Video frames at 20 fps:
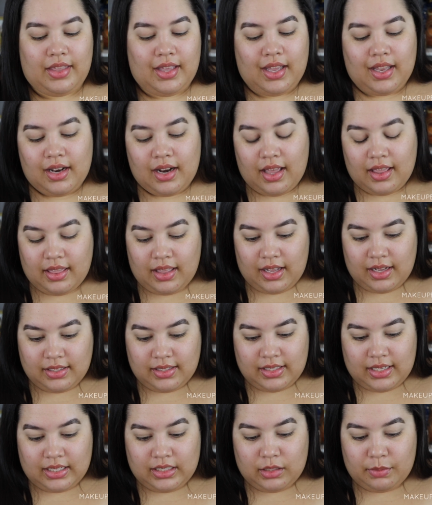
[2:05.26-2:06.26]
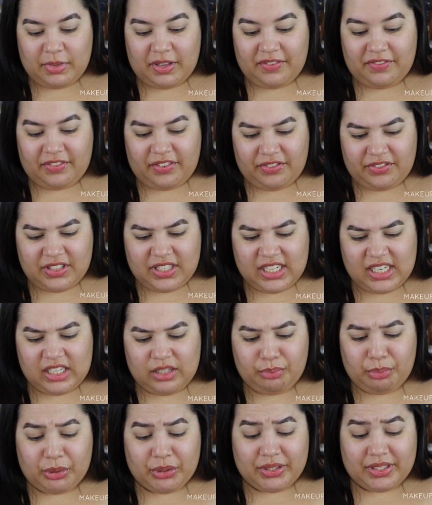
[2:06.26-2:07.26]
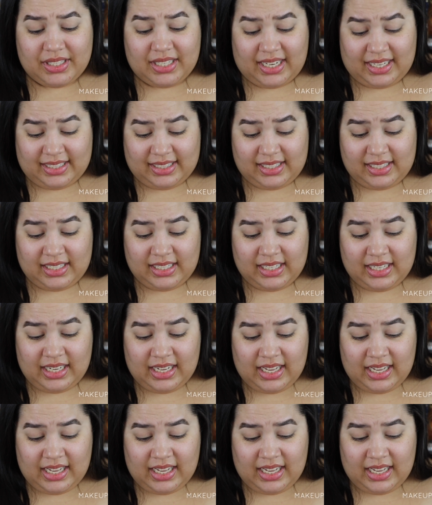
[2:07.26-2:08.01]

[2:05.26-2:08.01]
then they sent me 15%